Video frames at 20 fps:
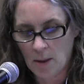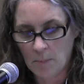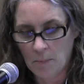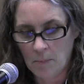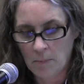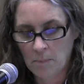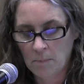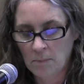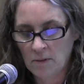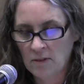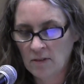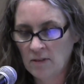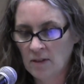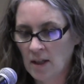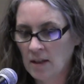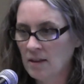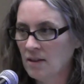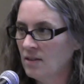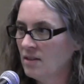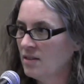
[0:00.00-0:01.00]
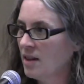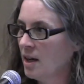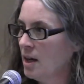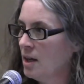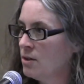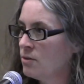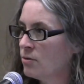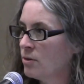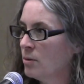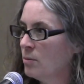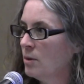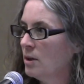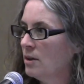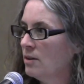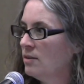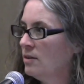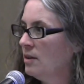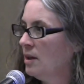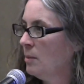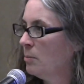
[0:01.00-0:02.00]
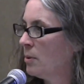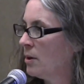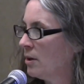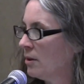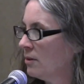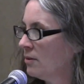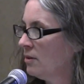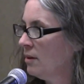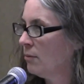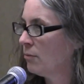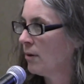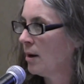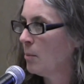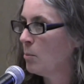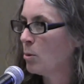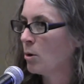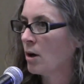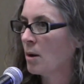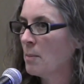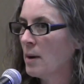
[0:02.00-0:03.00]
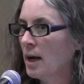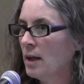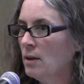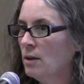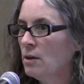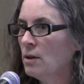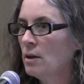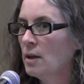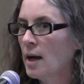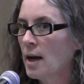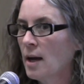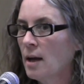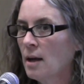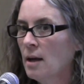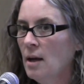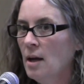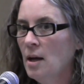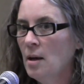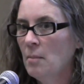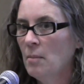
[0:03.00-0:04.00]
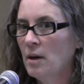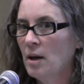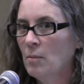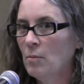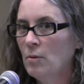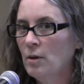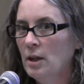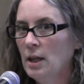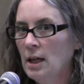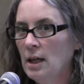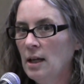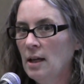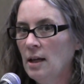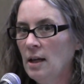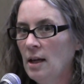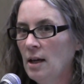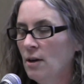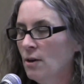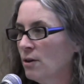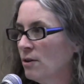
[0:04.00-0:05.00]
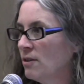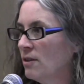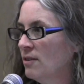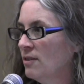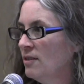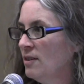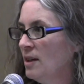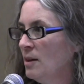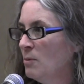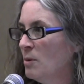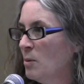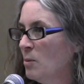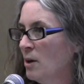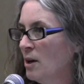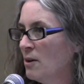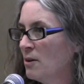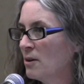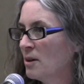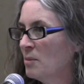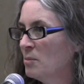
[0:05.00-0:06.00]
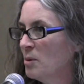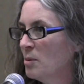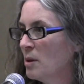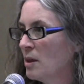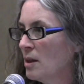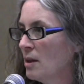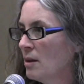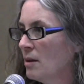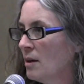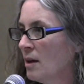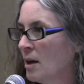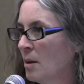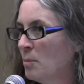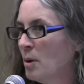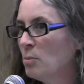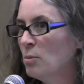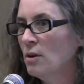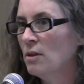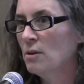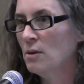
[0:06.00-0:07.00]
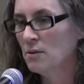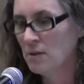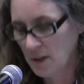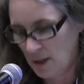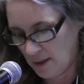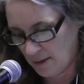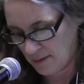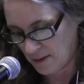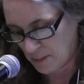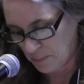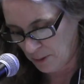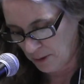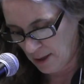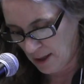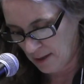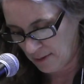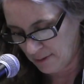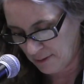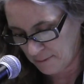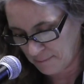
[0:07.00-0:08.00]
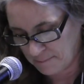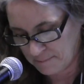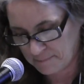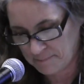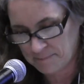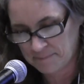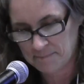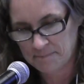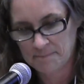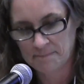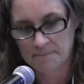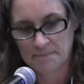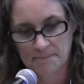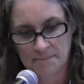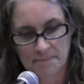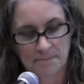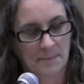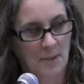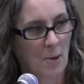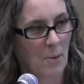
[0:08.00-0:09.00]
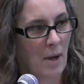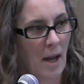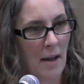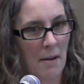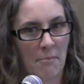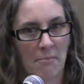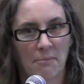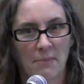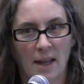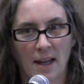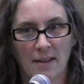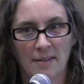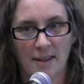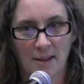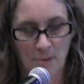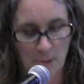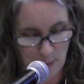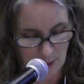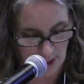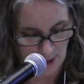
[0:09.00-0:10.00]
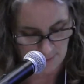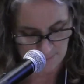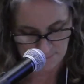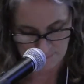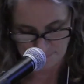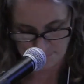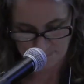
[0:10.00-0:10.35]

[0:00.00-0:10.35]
help set the stage for what a city policy framework might look like, but I'm really eager to see what we all come up with over the next couple of days. Okay, thanks everybody.